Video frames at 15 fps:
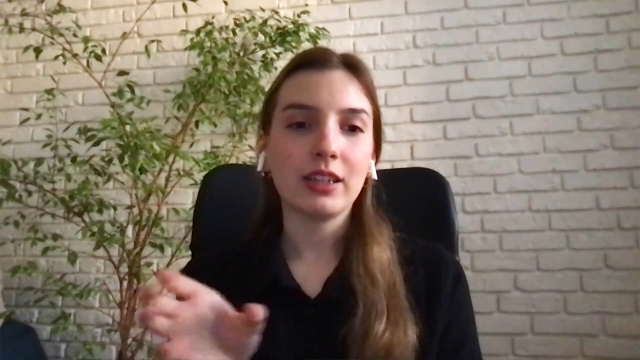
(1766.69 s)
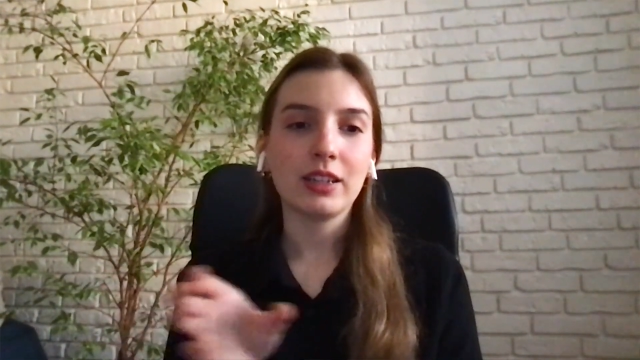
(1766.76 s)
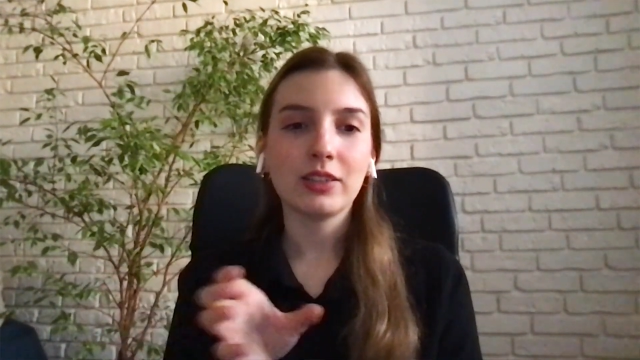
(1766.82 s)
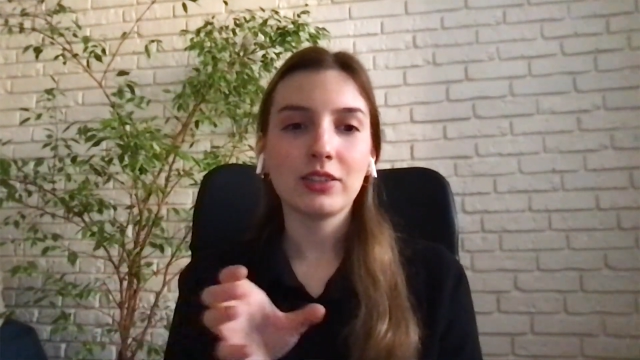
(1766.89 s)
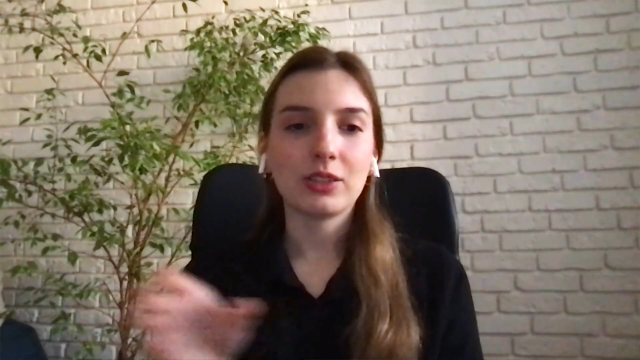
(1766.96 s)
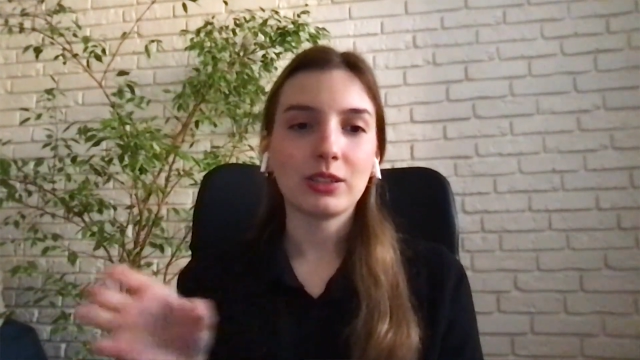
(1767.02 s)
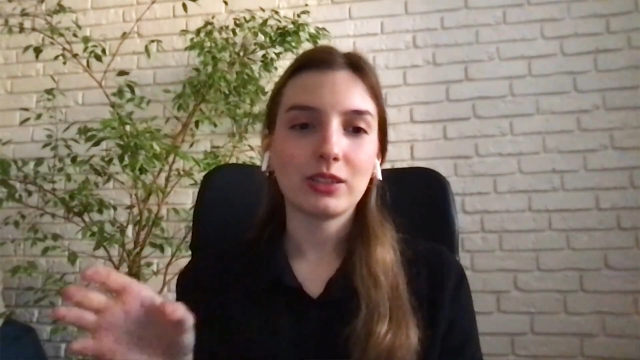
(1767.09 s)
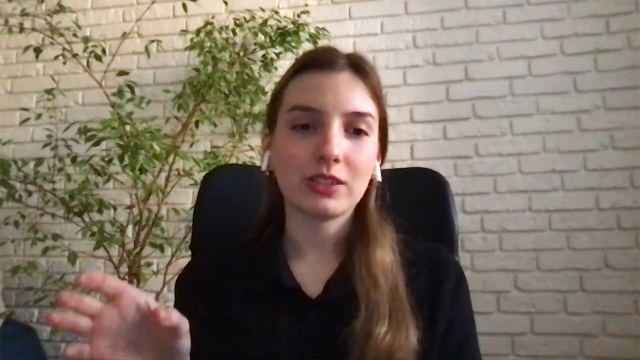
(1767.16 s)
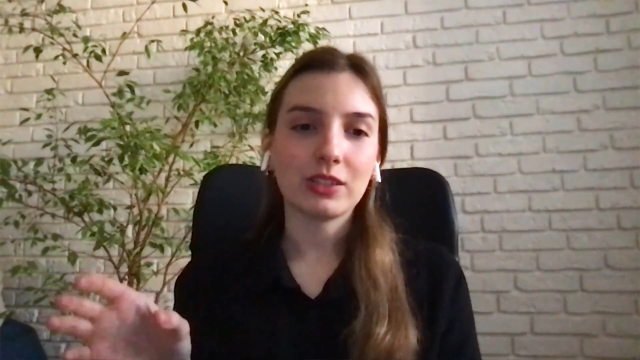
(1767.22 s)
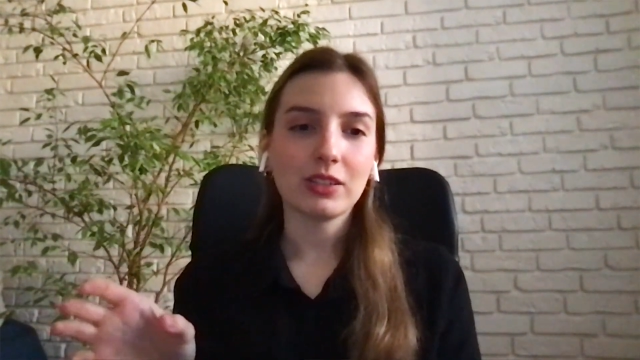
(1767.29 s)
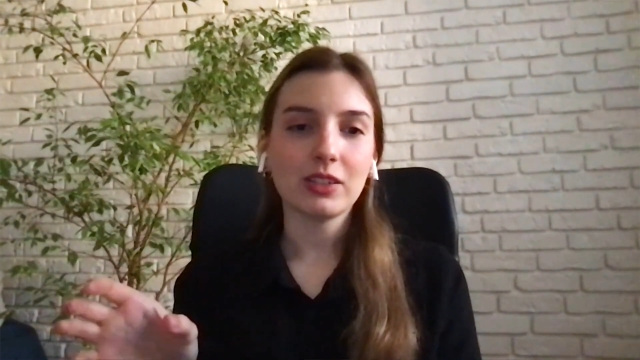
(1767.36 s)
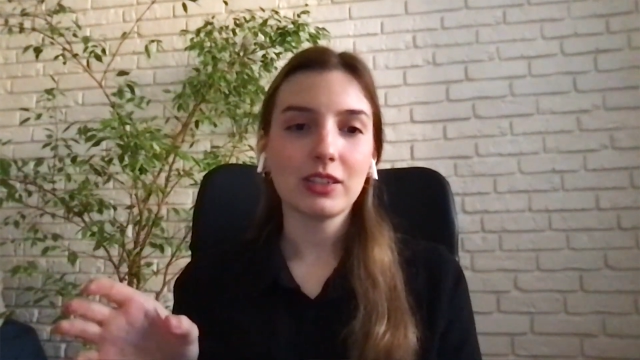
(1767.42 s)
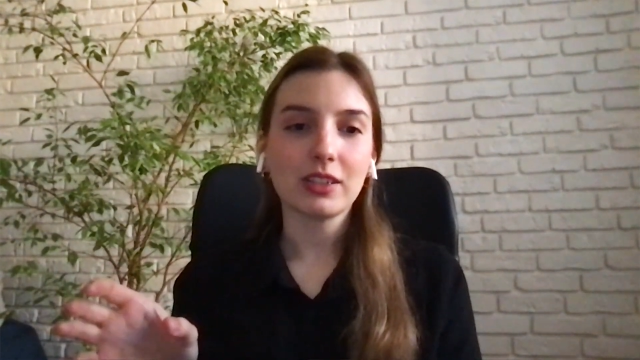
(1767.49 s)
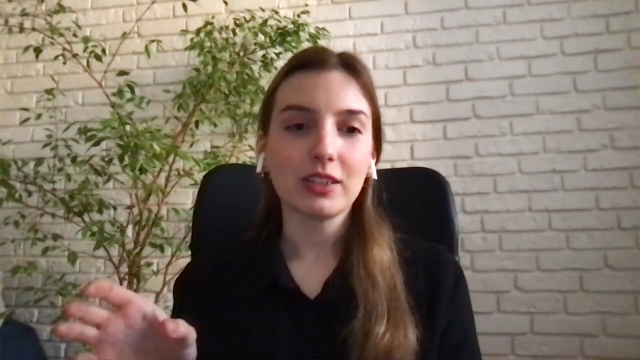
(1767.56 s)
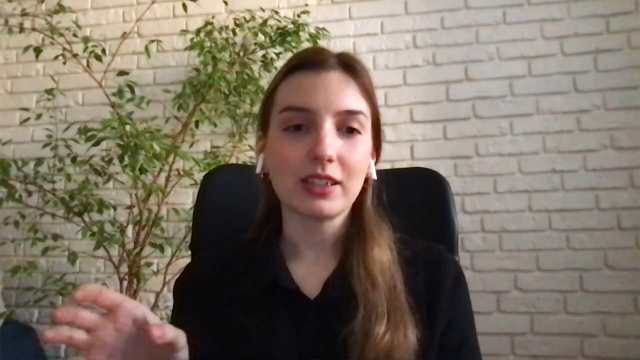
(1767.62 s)
entered
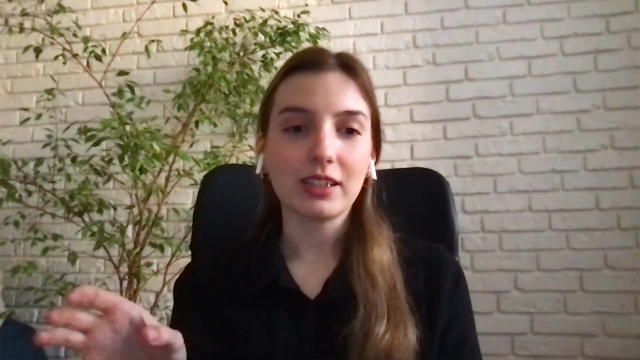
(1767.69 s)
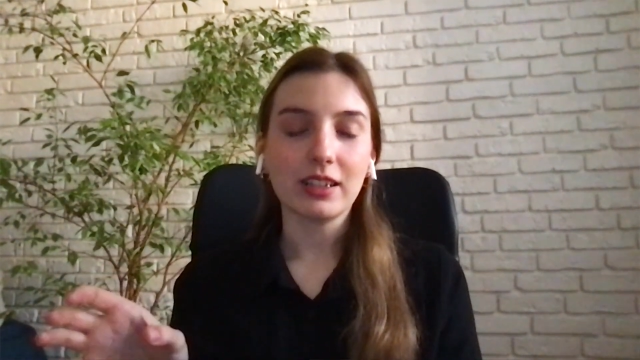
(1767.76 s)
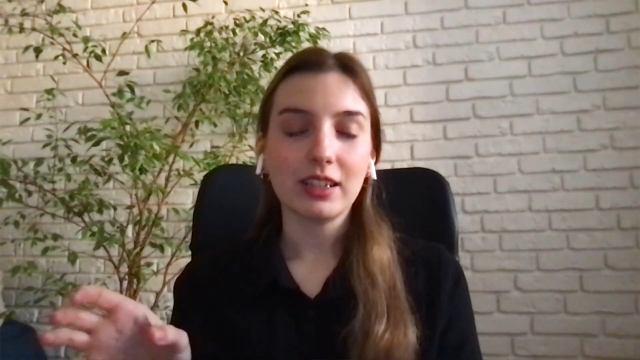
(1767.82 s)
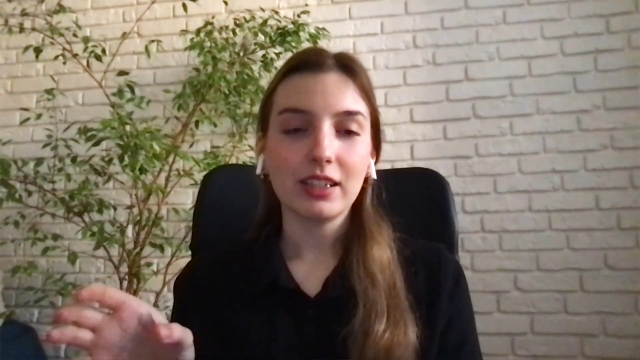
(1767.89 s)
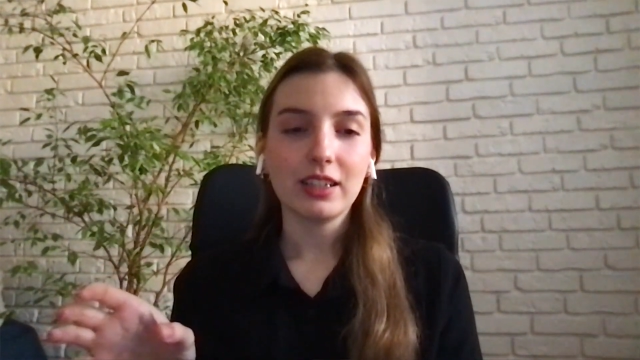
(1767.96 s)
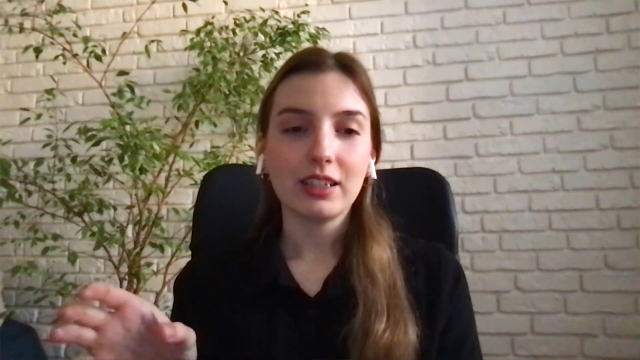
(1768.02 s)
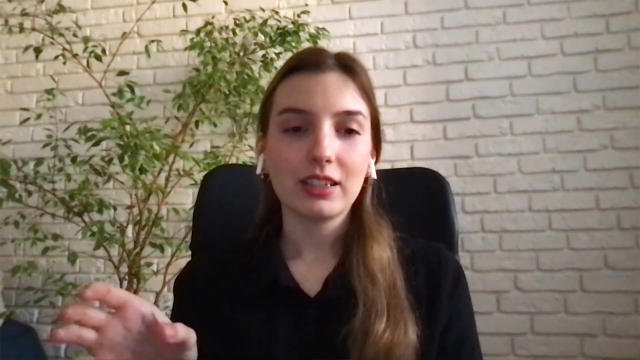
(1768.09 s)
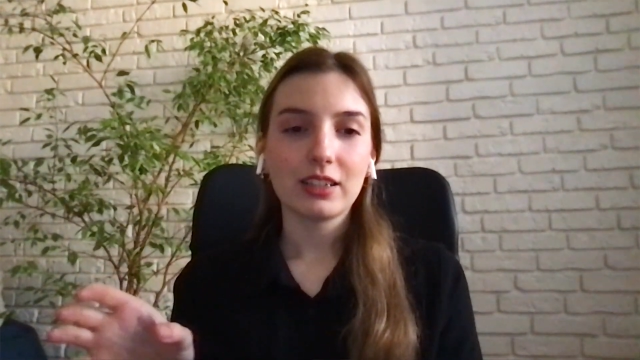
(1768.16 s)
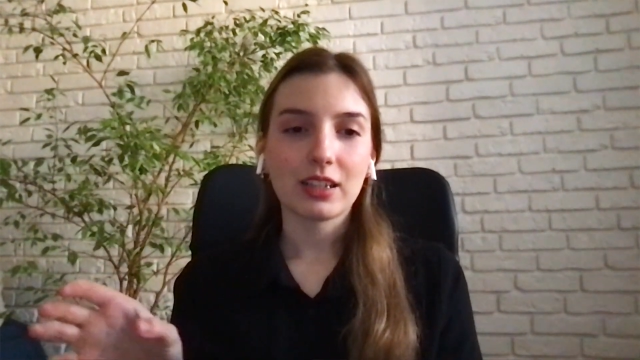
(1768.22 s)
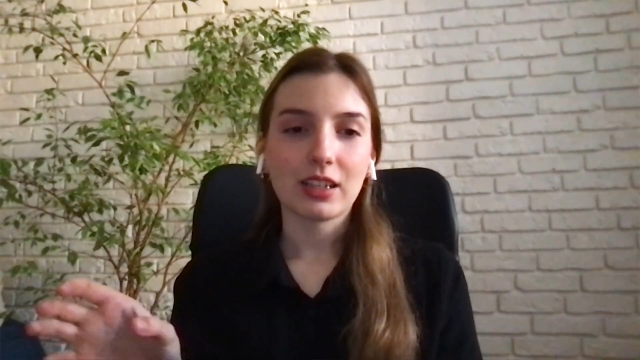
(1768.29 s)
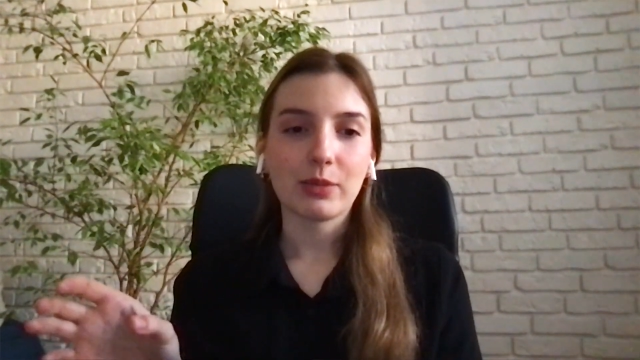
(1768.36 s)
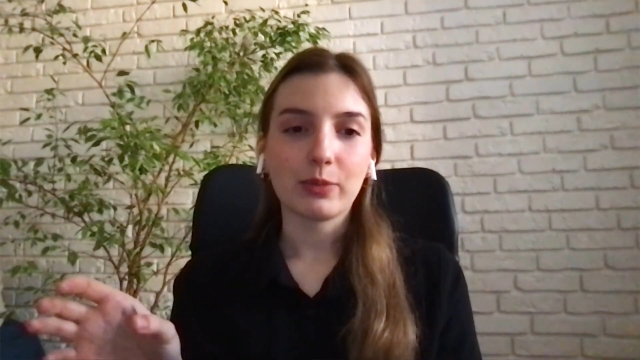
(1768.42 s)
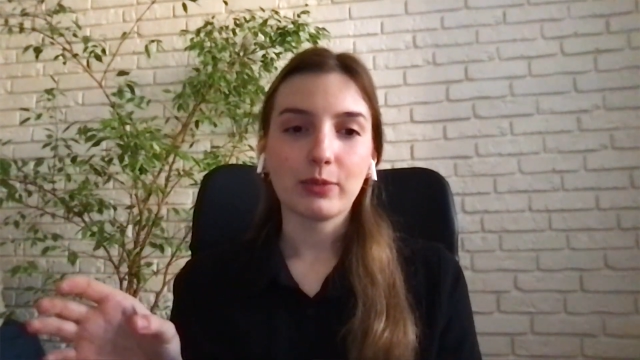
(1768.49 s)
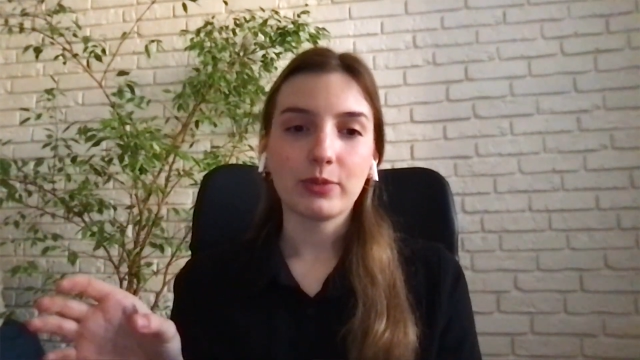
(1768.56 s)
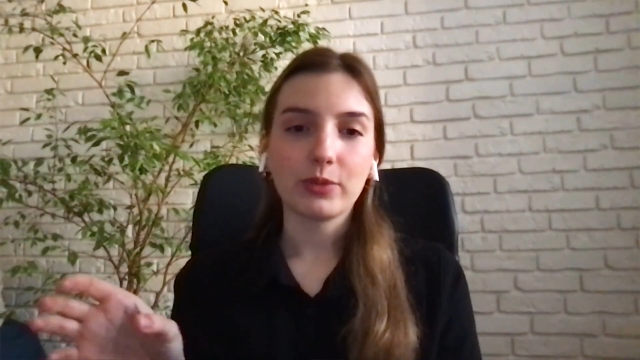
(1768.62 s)
in
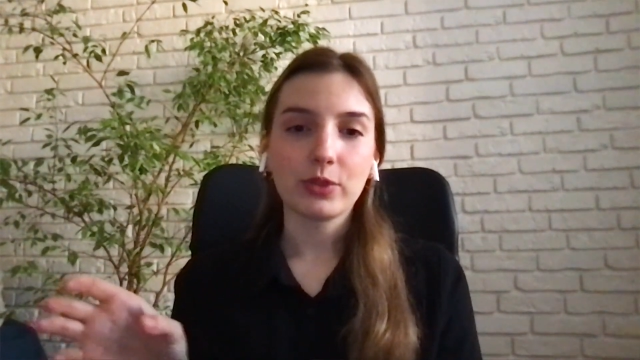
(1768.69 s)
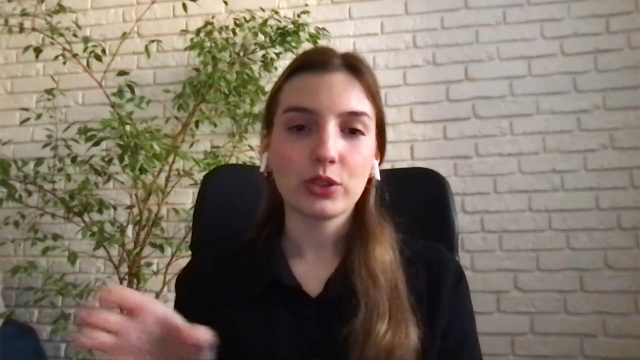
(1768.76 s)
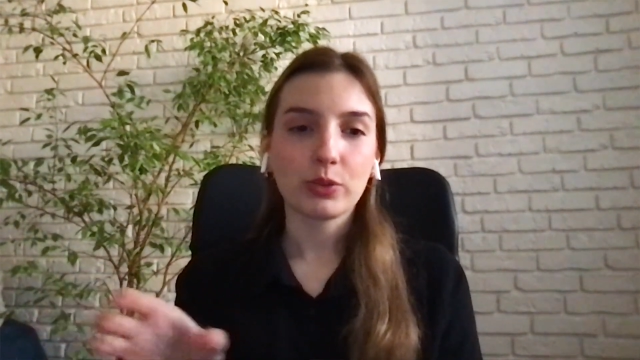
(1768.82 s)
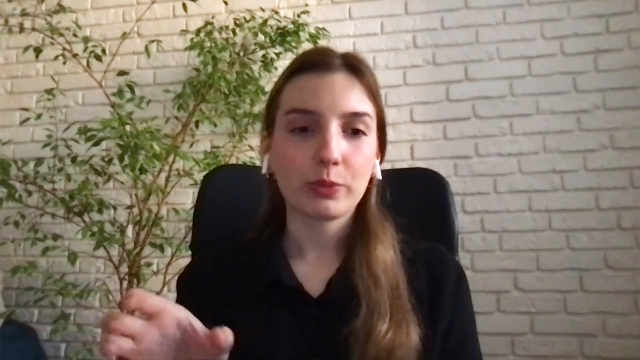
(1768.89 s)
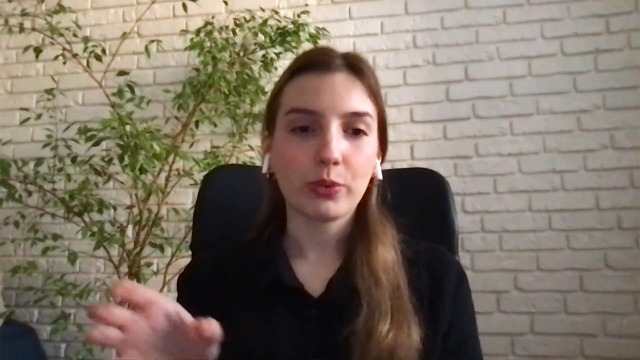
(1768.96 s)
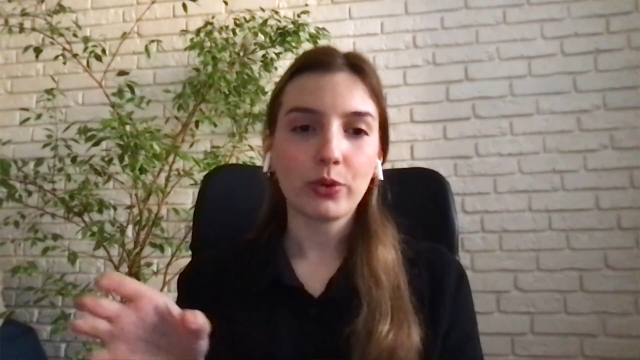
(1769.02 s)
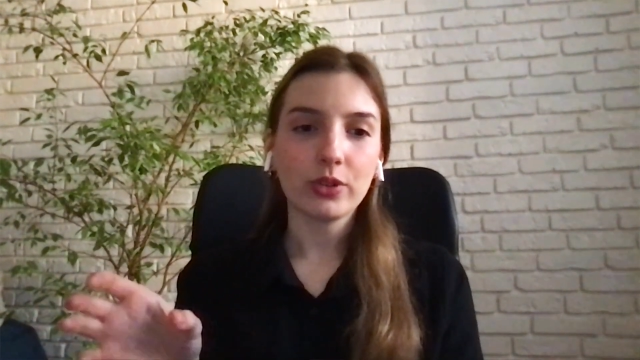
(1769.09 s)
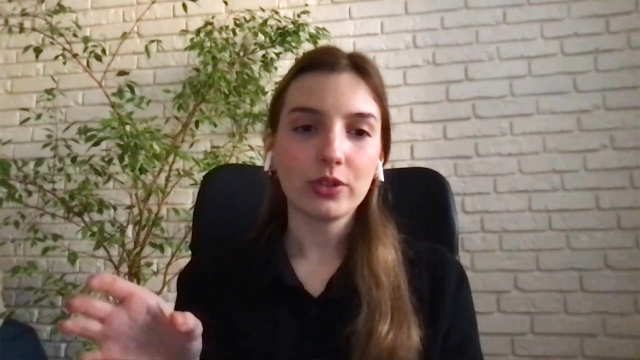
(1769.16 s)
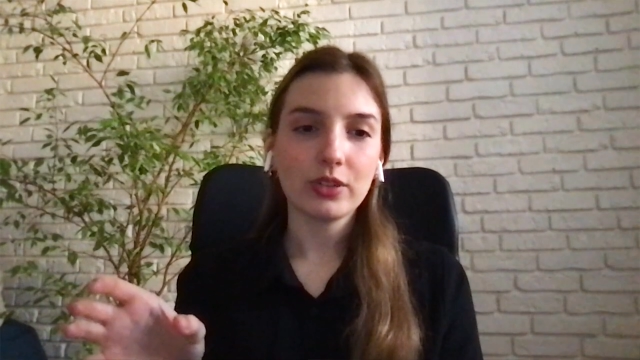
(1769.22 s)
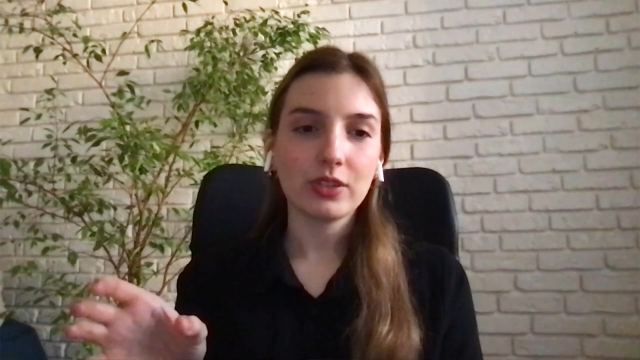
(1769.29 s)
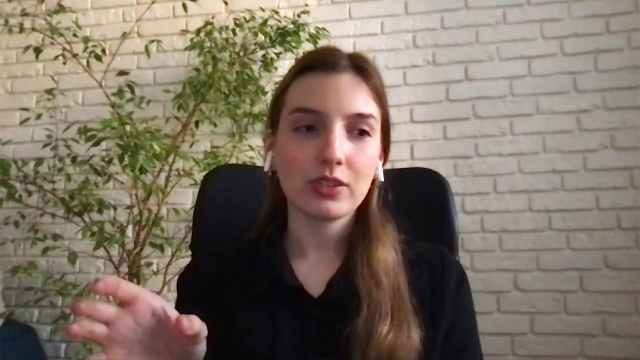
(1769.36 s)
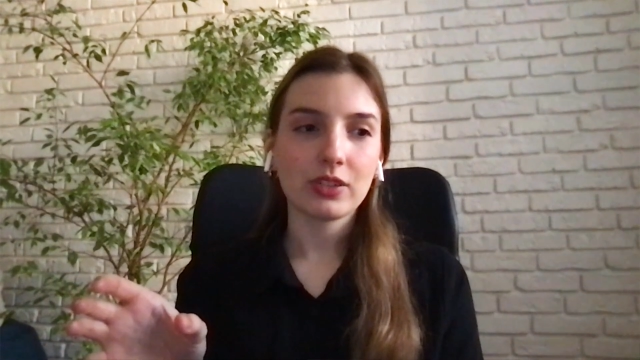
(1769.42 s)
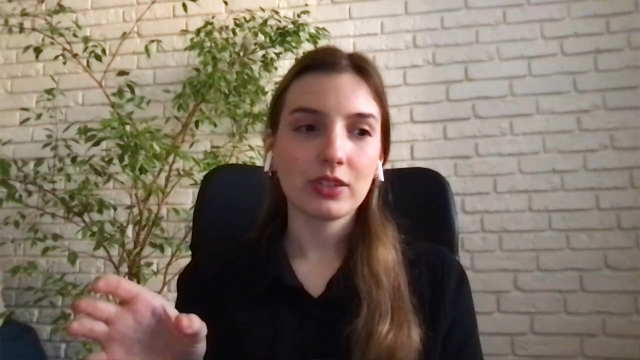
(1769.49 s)
some support